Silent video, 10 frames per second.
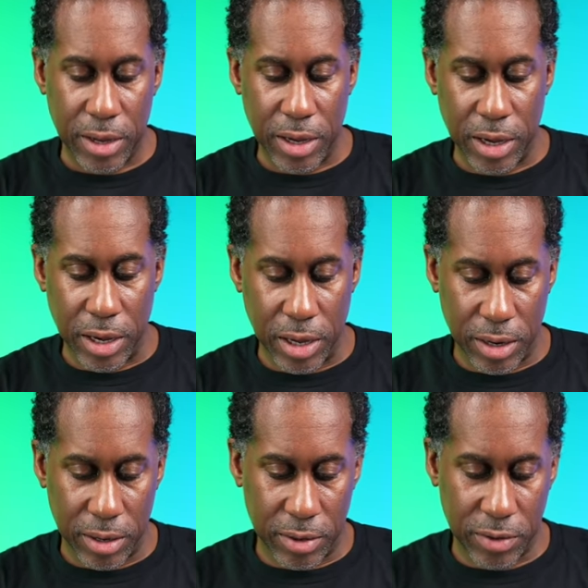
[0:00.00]

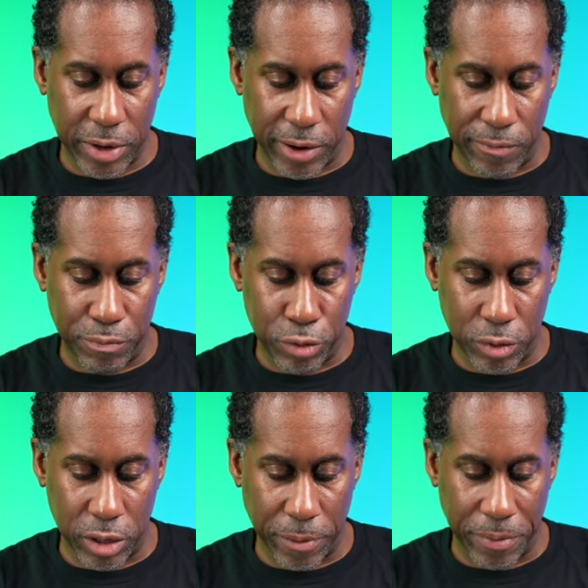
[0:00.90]
And so I can
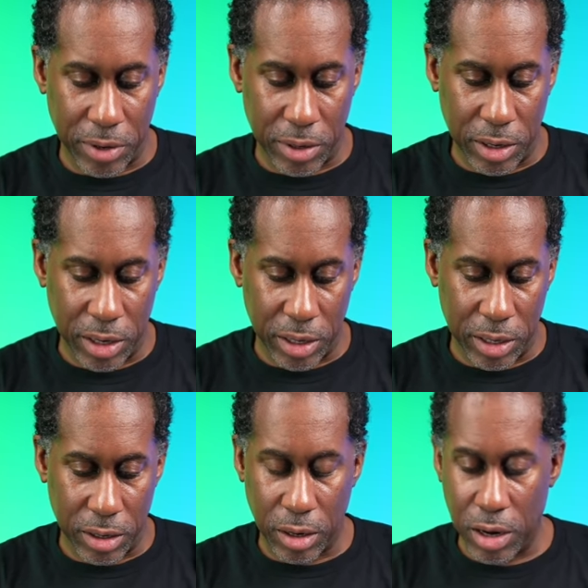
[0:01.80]
pull it up and,
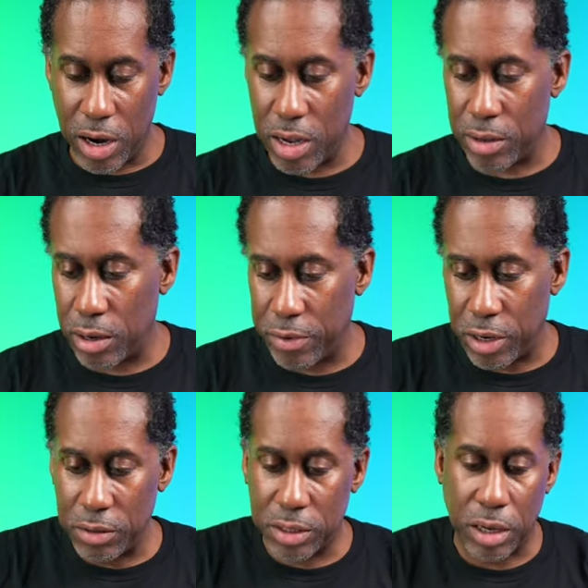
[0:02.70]
and all right, there we
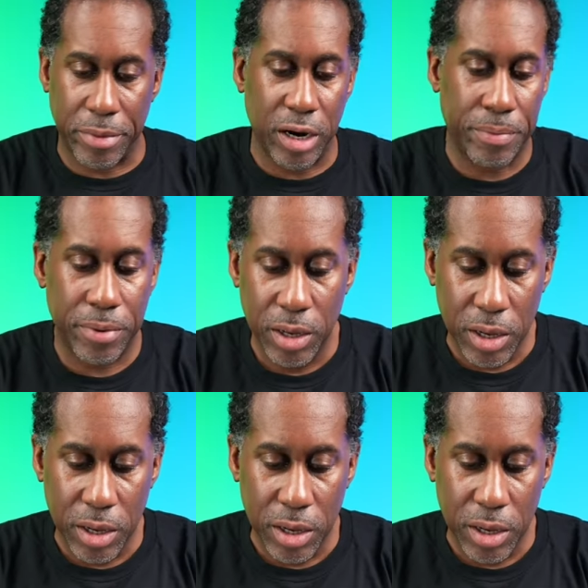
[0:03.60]
go, it's coming up.